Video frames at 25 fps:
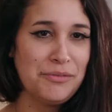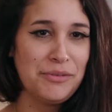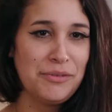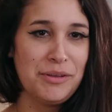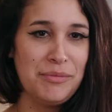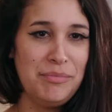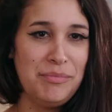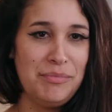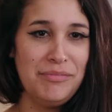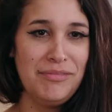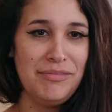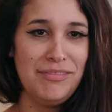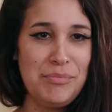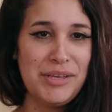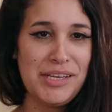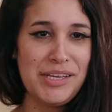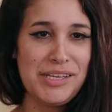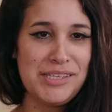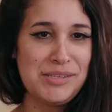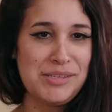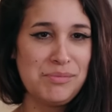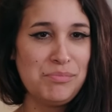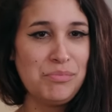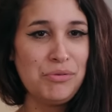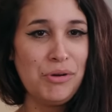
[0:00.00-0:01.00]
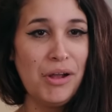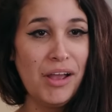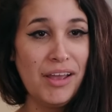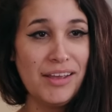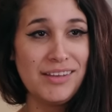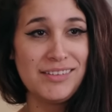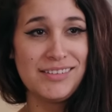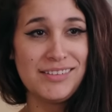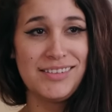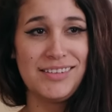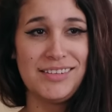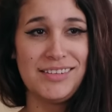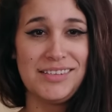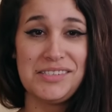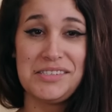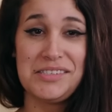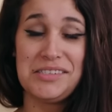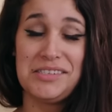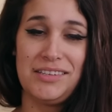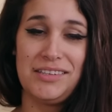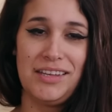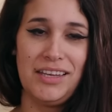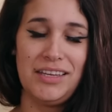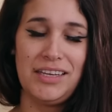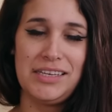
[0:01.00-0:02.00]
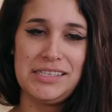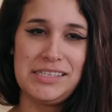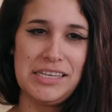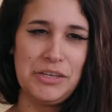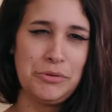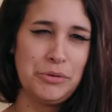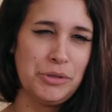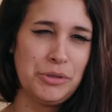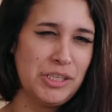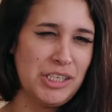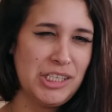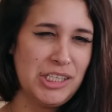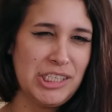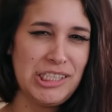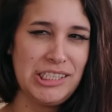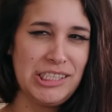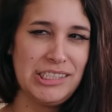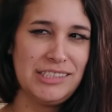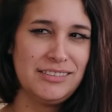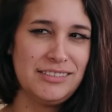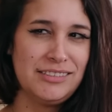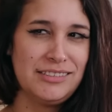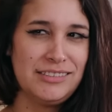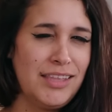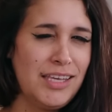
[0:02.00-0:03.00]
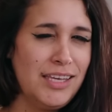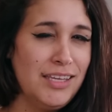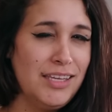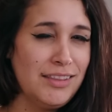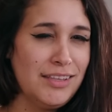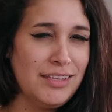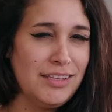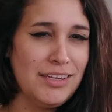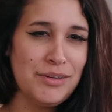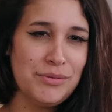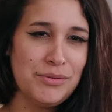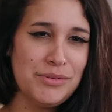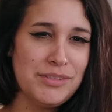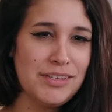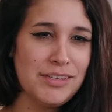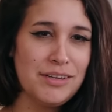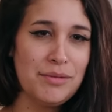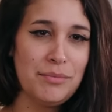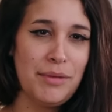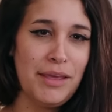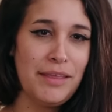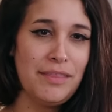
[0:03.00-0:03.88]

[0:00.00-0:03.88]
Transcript: definitely a big surprise because I guess I really didn't think that he was going to